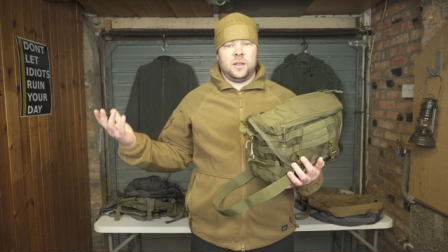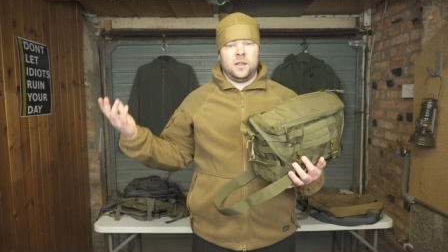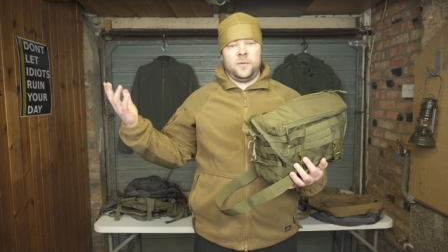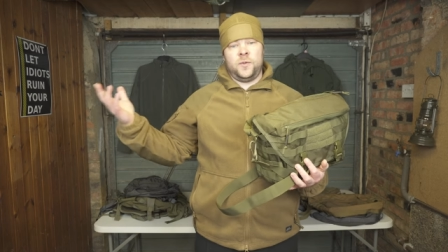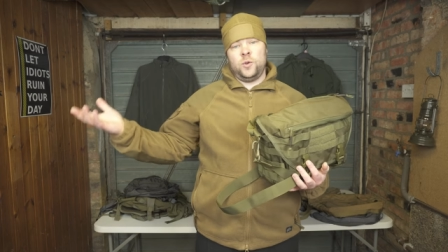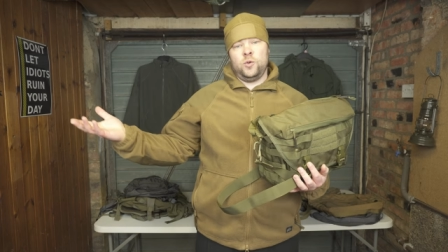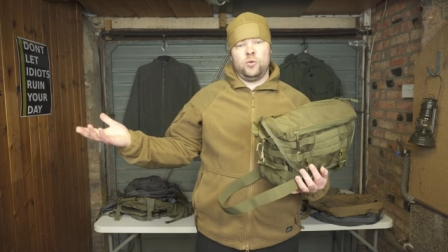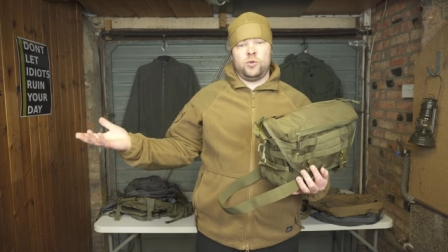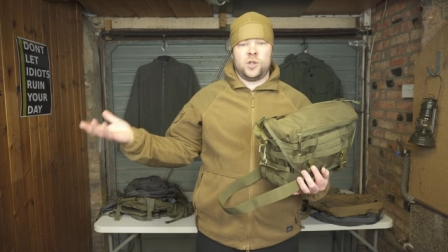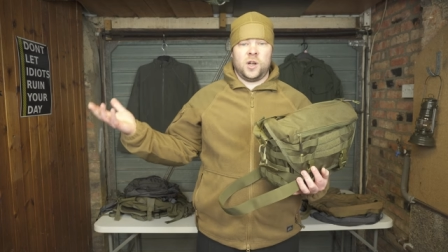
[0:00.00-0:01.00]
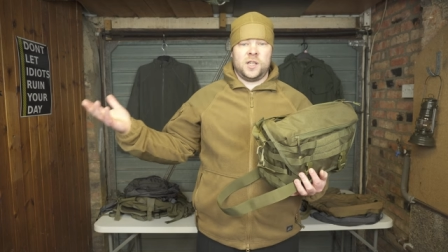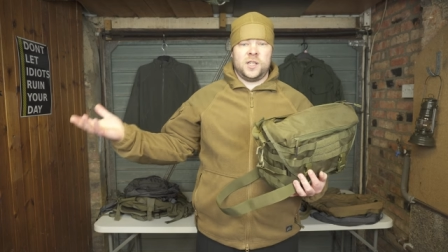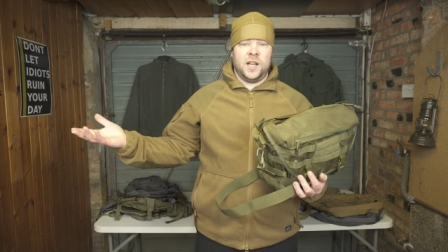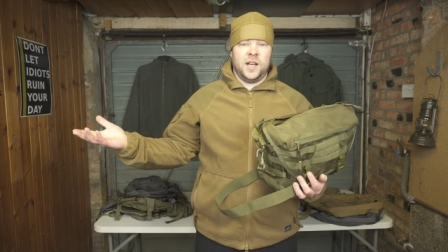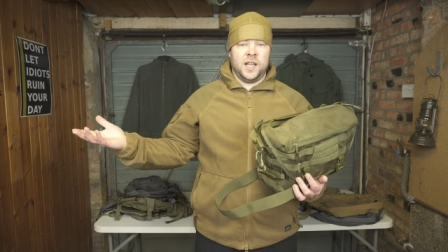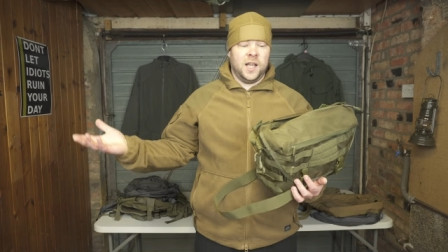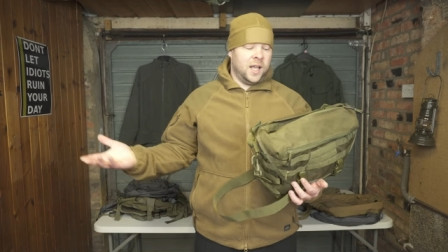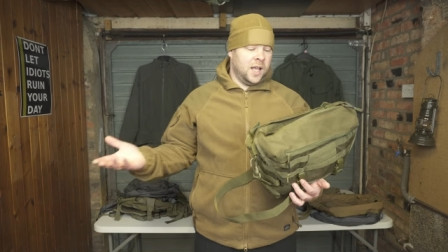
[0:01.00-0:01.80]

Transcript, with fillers: if you start selling